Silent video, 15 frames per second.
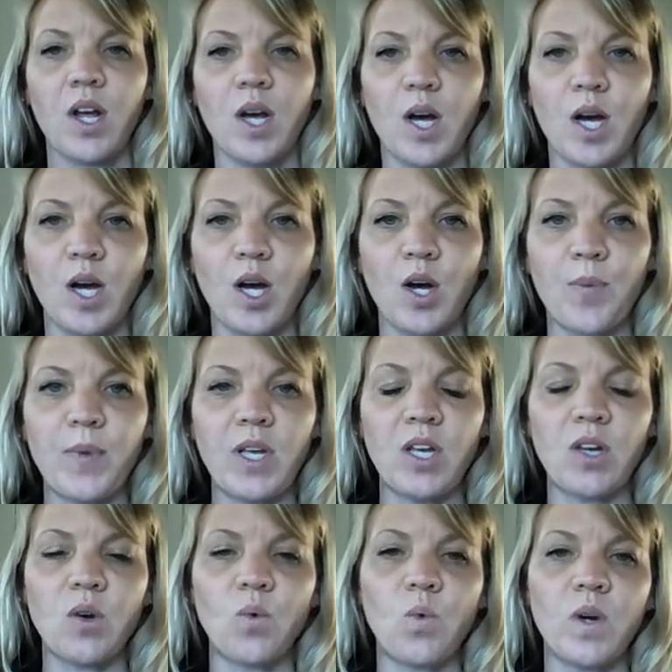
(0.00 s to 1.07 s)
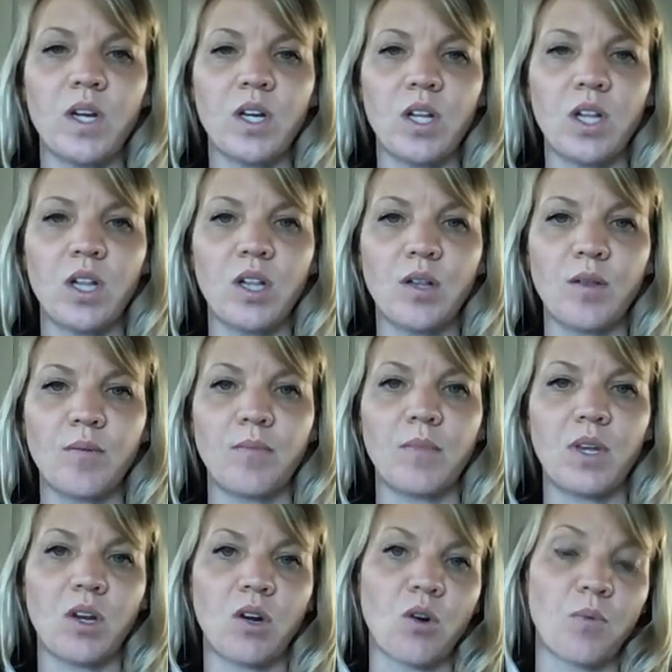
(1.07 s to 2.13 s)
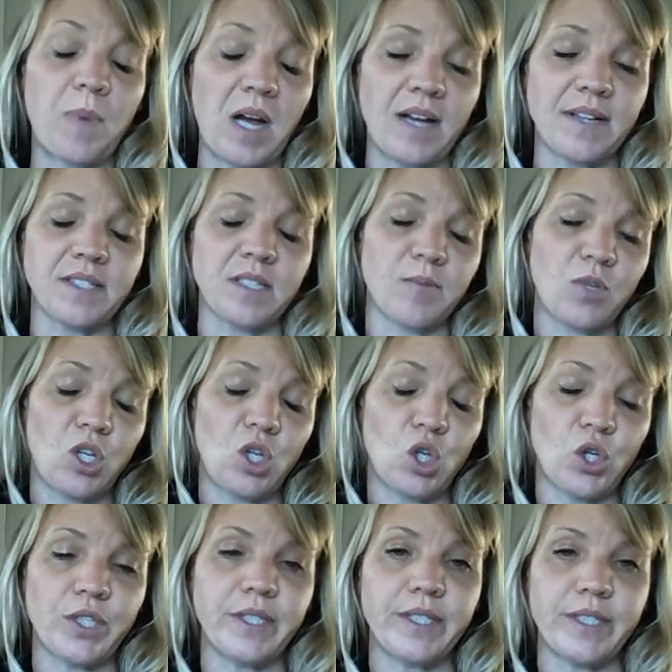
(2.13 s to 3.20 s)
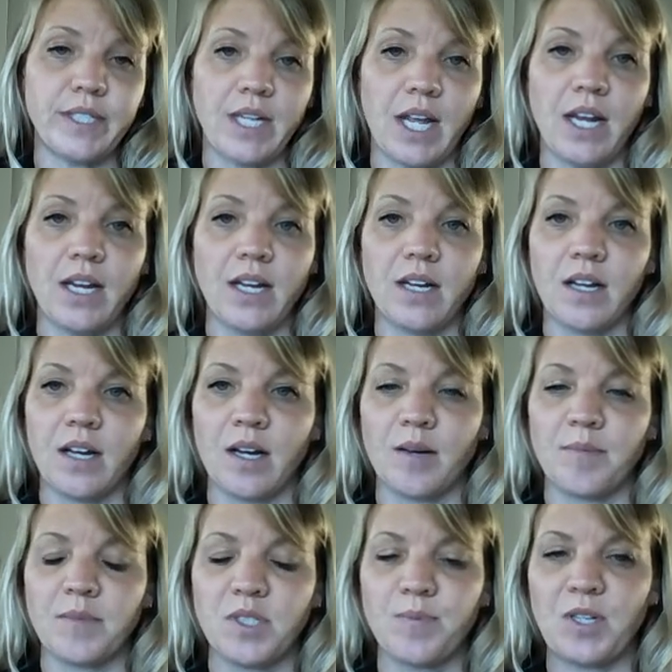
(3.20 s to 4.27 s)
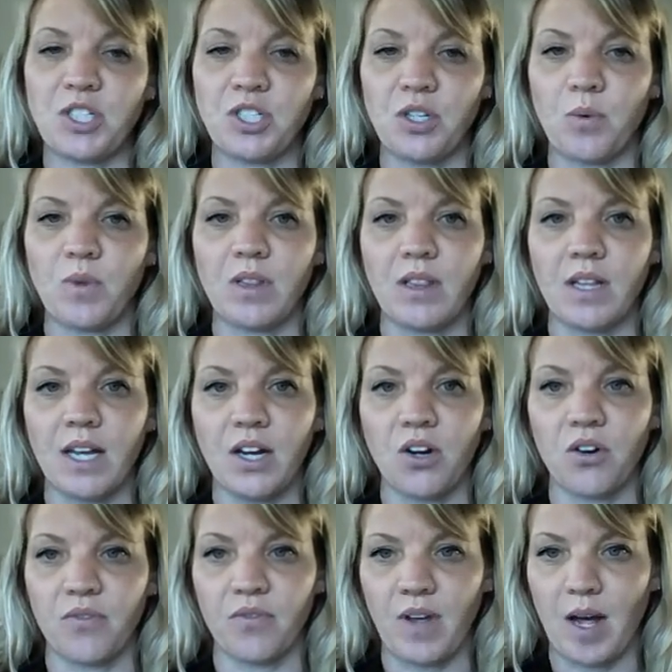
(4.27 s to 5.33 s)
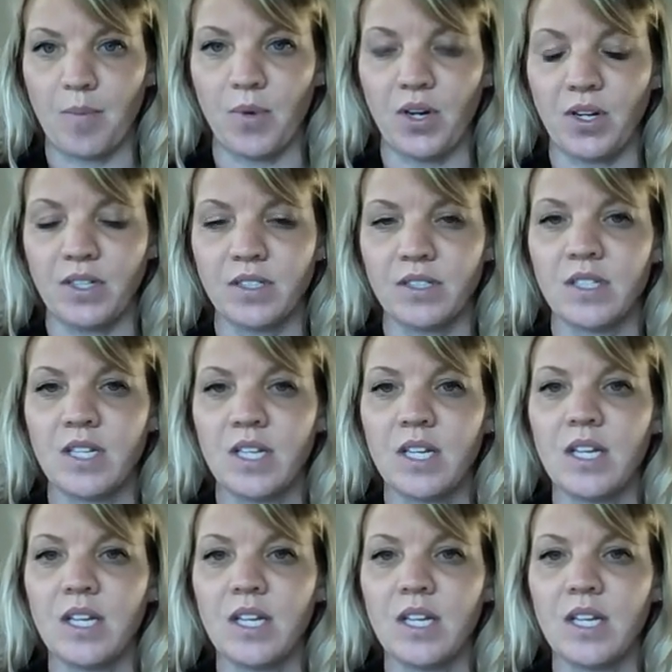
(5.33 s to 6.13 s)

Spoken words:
it will or possibly could stain, especially with lighter fabrics.